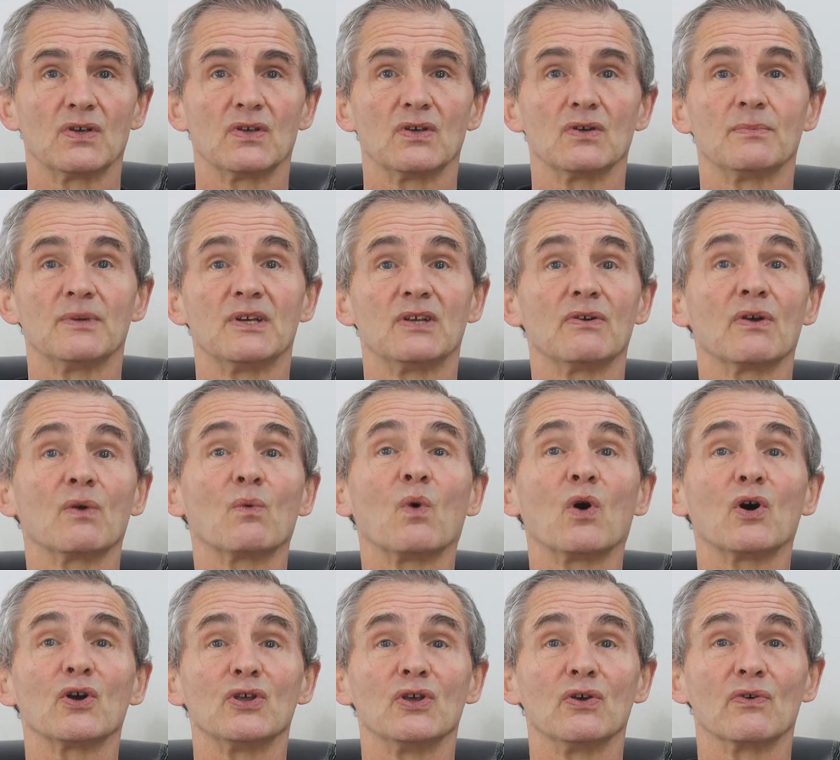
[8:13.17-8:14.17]
you'll be doing
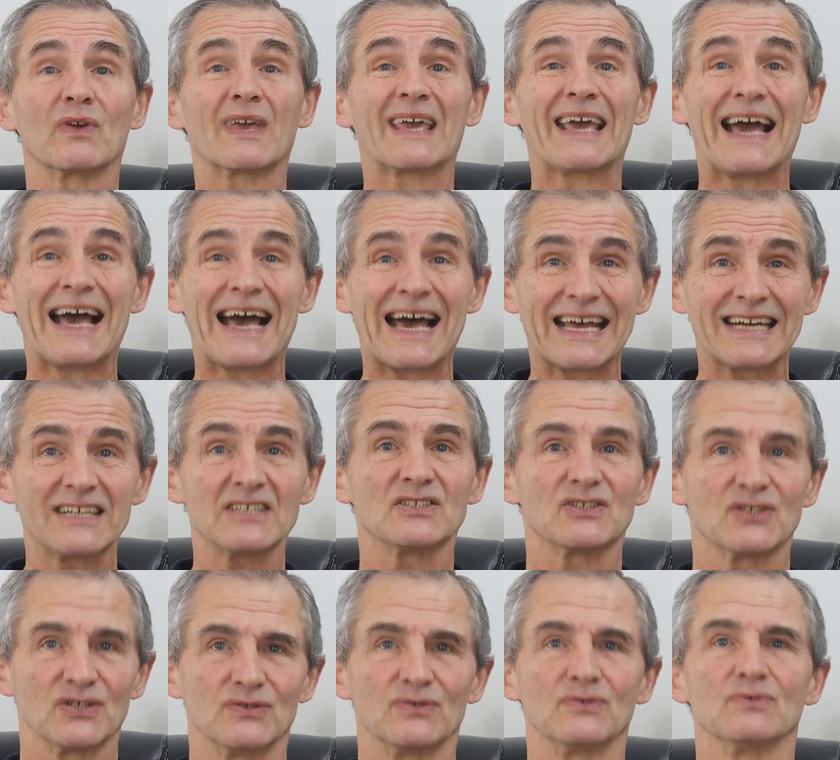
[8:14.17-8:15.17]
what you can
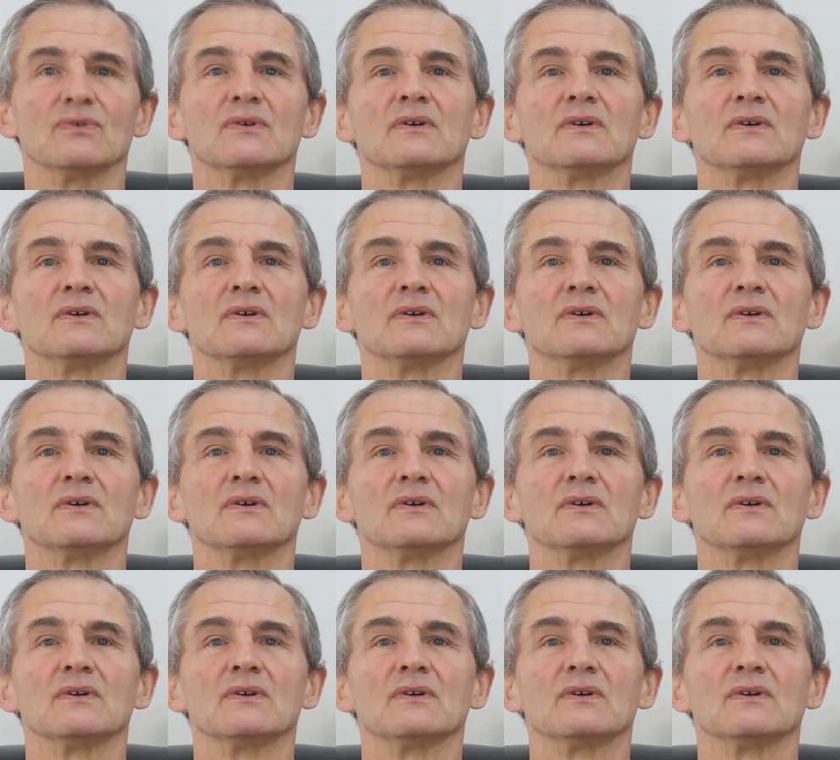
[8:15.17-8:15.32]
do.